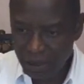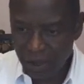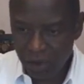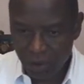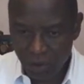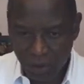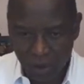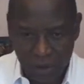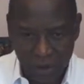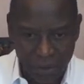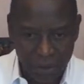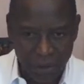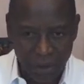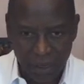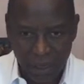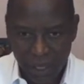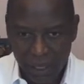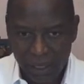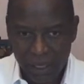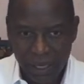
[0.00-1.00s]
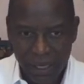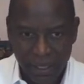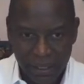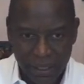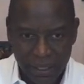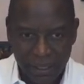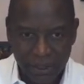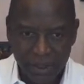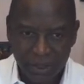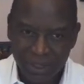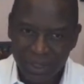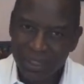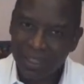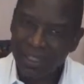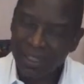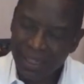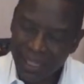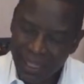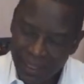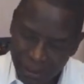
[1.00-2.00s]
little cellulite that you
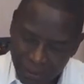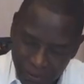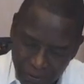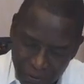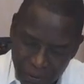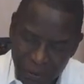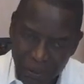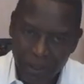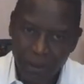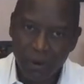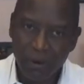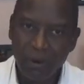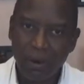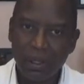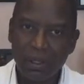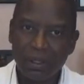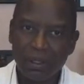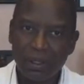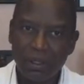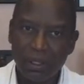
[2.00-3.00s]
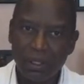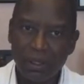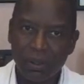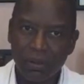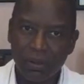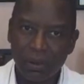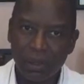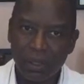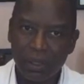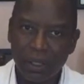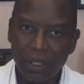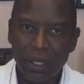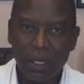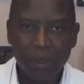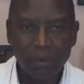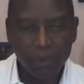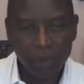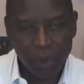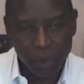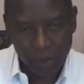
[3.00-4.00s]
see. That's very hard to deal with.
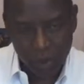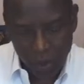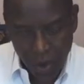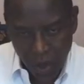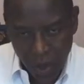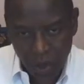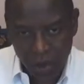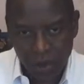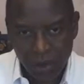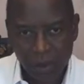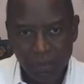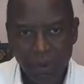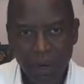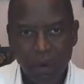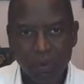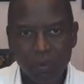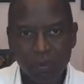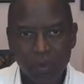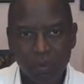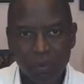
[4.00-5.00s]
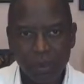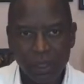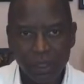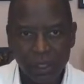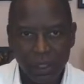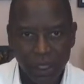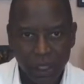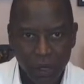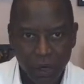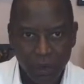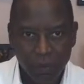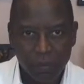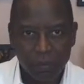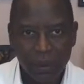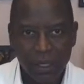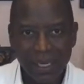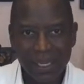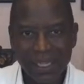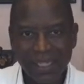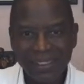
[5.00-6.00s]
We're going to talk to you about what we can help
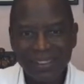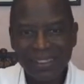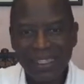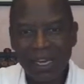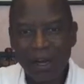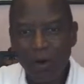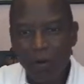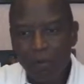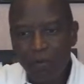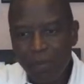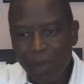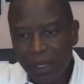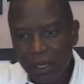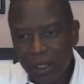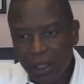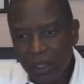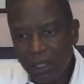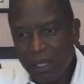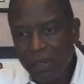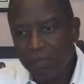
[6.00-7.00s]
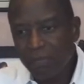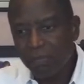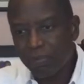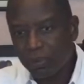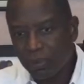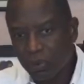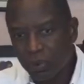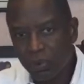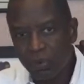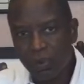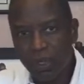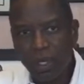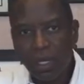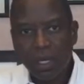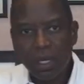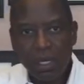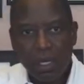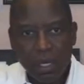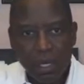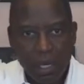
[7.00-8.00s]
and to help make it improve.
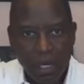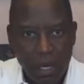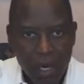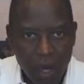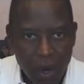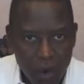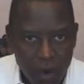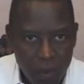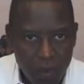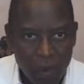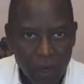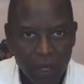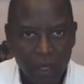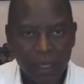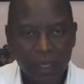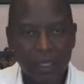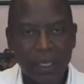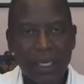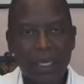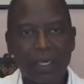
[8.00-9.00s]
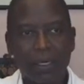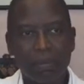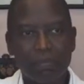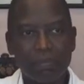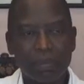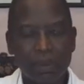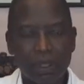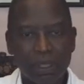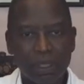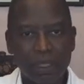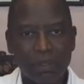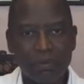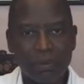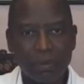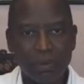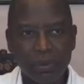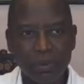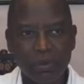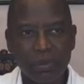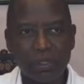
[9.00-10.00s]
No one can completely
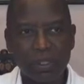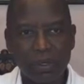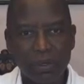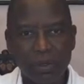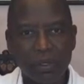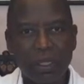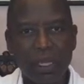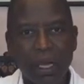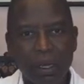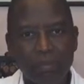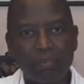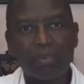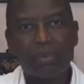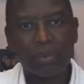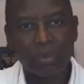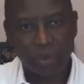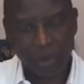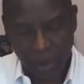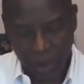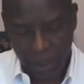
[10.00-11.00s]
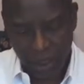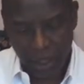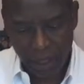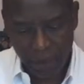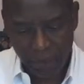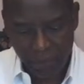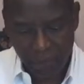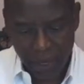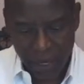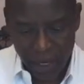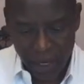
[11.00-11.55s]
remove cellulite per se,